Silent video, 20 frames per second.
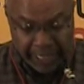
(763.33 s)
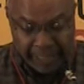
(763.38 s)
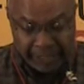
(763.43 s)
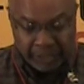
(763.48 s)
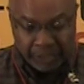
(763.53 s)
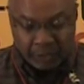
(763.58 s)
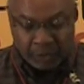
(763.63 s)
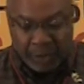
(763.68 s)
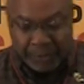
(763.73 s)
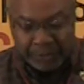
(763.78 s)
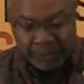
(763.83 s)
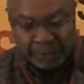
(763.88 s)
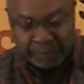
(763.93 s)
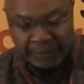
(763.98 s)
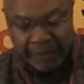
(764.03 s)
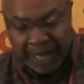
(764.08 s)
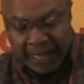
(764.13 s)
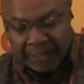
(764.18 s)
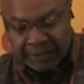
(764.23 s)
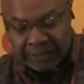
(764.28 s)
and the criminal
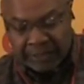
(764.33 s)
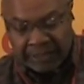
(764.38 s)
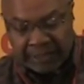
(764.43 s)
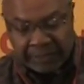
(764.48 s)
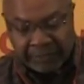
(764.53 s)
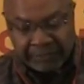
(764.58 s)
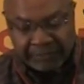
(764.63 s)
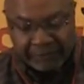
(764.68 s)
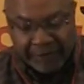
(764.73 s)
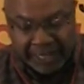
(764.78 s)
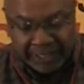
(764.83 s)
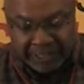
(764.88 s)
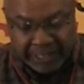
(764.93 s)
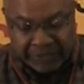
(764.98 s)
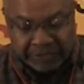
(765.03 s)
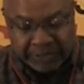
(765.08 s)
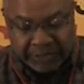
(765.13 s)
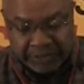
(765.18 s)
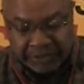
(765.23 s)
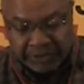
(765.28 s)
policies of the
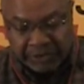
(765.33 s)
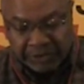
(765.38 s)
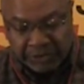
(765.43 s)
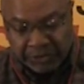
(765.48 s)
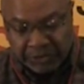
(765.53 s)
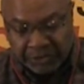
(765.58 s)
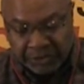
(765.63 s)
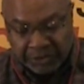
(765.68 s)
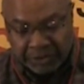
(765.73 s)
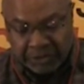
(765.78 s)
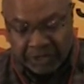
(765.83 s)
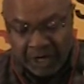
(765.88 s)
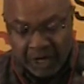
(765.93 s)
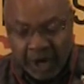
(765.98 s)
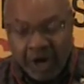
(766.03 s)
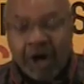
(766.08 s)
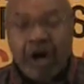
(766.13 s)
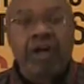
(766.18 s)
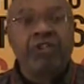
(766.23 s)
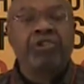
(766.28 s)
financial institutions
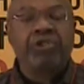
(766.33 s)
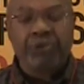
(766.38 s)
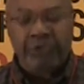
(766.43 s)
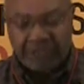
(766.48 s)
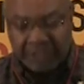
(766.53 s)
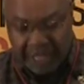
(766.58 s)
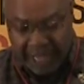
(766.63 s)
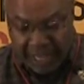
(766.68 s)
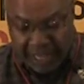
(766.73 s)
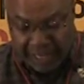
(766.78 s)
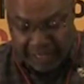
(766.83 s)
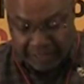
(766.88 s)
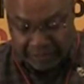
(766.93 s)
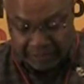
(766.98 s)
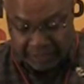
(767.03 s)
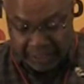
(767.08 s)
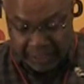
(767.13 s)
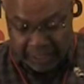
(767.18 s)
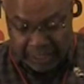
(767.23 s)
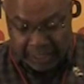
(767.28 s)
are two
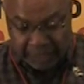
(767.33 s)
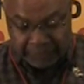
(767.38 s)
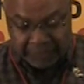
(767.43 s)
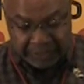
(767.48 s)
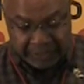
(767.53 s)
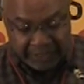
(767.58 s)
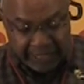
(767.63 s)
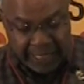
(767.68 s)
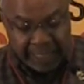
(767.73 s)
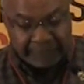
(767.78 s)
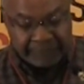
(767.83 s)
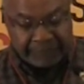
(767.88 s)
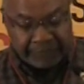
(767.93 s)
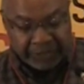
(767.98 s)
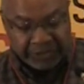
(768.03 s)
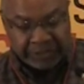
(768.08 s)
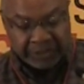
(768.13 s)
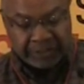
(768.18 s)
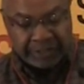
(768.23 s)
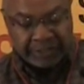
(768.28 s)
sides of the same
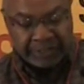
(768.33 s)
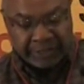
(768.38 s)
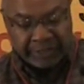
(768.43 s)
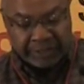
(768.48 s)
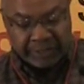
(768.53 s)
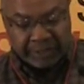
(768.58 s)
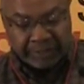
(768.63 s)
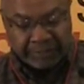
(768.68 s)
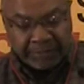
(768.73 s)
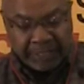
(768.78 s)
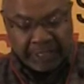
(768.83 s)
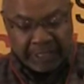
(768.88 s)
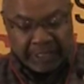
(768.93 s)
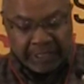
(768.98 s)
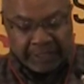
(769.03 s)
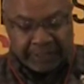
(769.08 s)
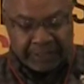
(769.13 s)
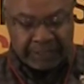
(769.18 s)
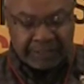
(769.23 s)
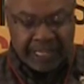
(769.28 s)
vicious system
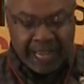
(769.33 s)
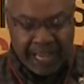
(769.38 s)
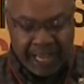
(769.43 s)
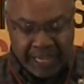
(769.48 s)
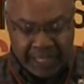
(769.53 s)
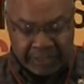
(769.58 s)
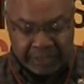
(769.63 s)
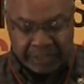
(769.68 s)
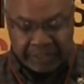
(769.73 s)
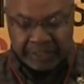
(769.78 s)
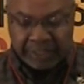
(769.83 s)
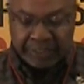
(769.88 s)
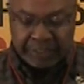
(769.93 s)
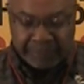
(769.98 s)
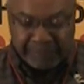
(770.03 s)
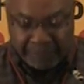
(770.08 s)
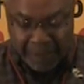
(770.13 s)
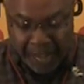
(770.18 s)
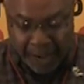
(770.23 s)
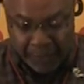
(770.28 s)
designed to
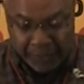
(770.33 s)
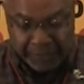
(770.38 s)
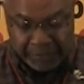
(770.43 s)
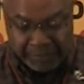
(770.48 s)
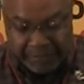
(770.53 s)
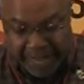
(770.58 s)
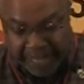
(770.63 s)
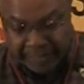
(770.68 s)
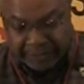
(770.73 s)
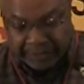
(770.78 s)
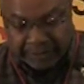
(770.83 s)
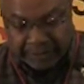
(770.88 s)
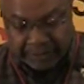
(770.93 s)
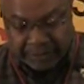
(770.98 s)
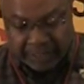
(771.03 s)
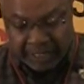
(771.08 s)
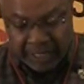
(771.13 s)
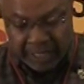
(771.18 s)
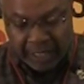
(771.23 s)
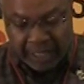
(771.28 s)
disempower the
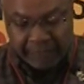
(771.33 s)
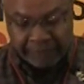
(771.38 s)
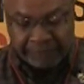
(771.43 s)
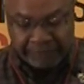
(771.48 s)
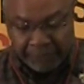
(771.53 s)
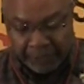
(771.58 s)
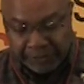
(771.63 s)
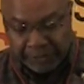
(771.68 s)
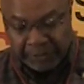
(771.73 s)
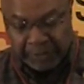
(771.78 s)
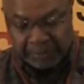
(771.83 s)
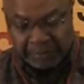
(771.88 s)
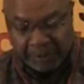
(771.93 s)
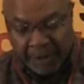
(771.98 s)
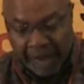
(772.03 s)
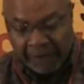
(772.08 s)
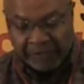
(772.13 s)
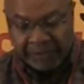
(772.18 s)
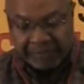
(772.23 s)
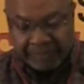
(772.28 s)
masses and further the
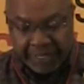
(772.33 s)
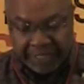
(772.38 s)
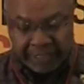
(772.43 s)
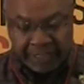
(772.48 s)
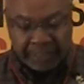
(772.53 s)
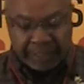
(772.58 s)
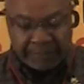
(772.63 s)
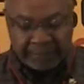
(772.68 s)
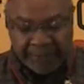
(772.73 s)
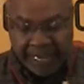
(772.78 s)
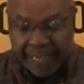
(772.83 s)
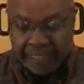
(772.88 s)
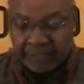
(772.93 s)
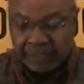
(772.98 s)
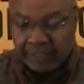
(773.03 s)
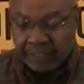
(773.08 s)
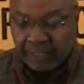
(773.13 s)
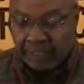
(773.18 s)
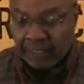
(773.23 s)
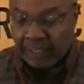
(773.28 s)
profit-making
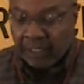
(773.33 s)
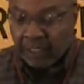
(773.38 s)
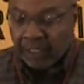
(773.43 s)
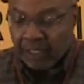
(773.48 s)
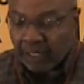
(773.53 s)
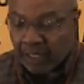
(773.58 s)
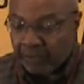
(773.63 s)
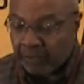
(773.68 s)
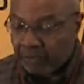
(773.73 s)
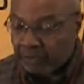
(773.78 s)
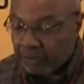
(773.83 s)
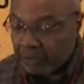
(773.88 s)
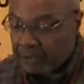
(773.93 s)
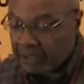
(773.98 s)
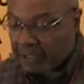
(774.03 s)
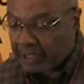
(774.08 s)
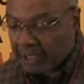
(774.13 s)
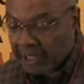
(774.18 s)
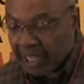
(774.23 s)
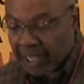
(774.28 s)
capacity of the
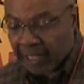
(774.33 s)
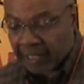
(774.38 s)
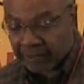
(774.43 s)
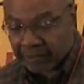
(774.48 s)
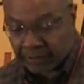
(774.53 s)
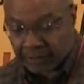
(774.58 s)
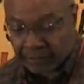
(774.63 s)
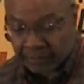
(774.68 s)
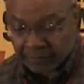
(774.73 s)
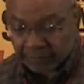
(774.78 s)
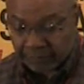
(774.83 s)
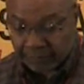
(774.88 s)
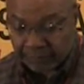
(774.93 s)
ruling class.